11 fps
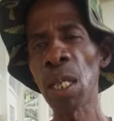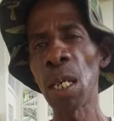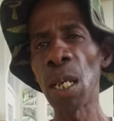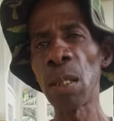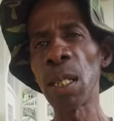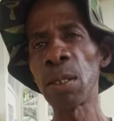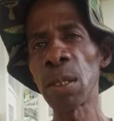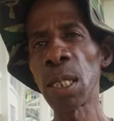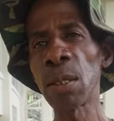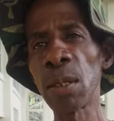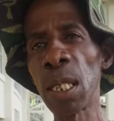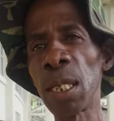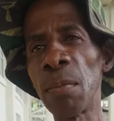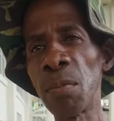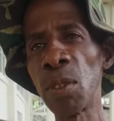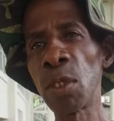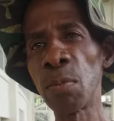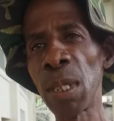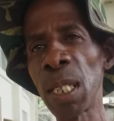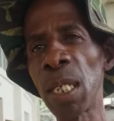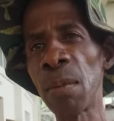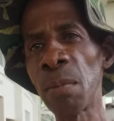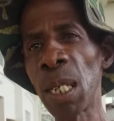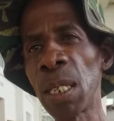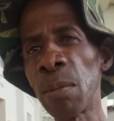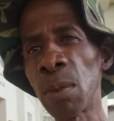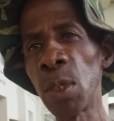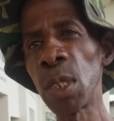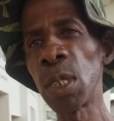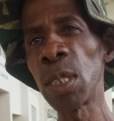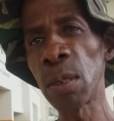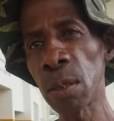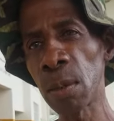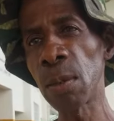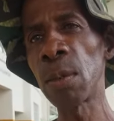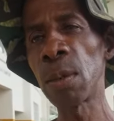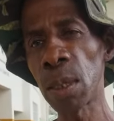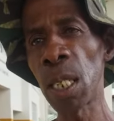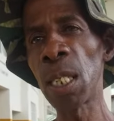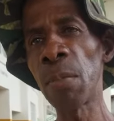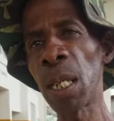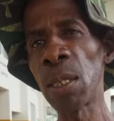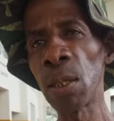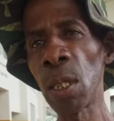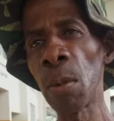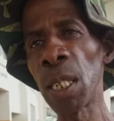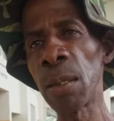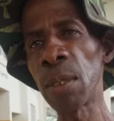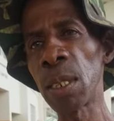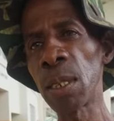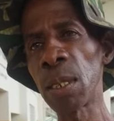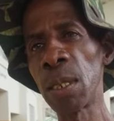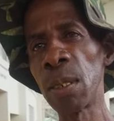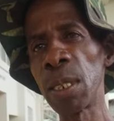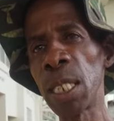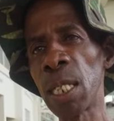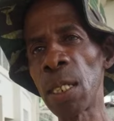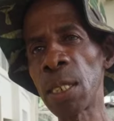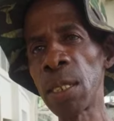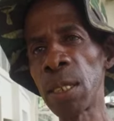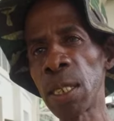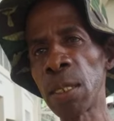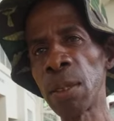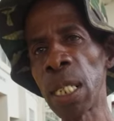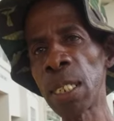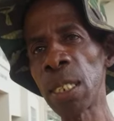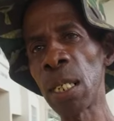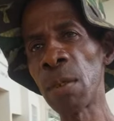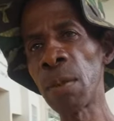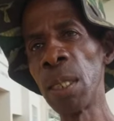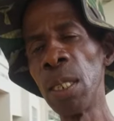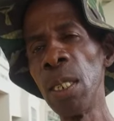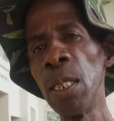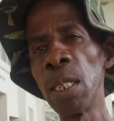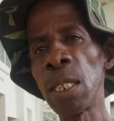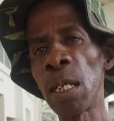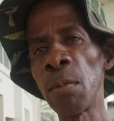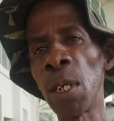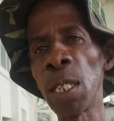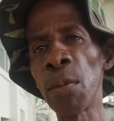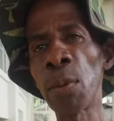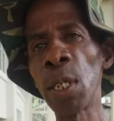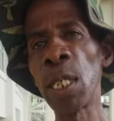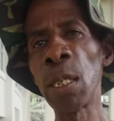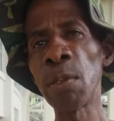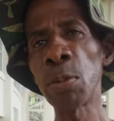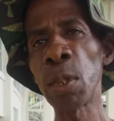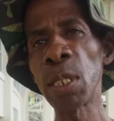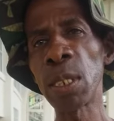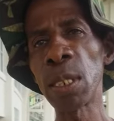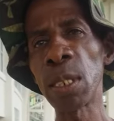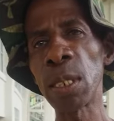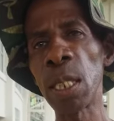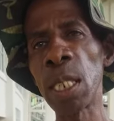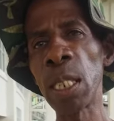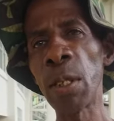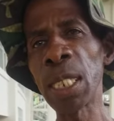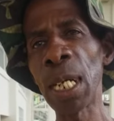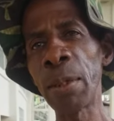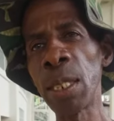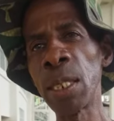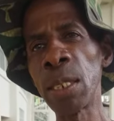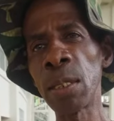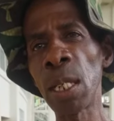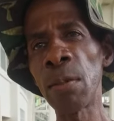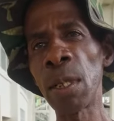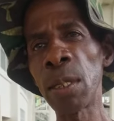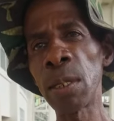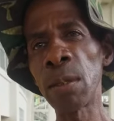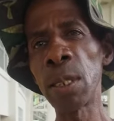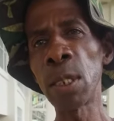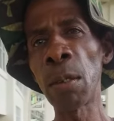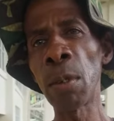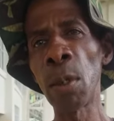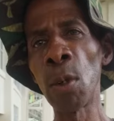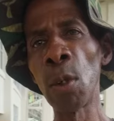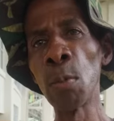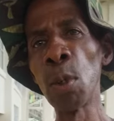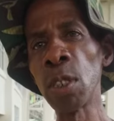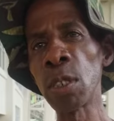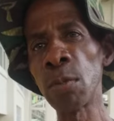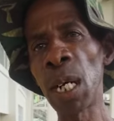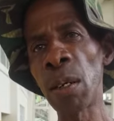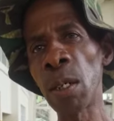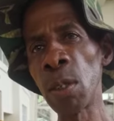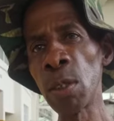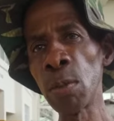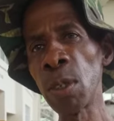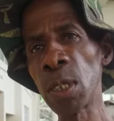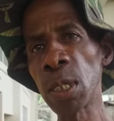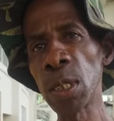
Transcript: And you have to try to let them youth man and them and them coach let them man know about them thing. Because that's serious thing. Right now, there are money flowing in them spots. And in our time, we do not have about. We still have our own boots, our own boots.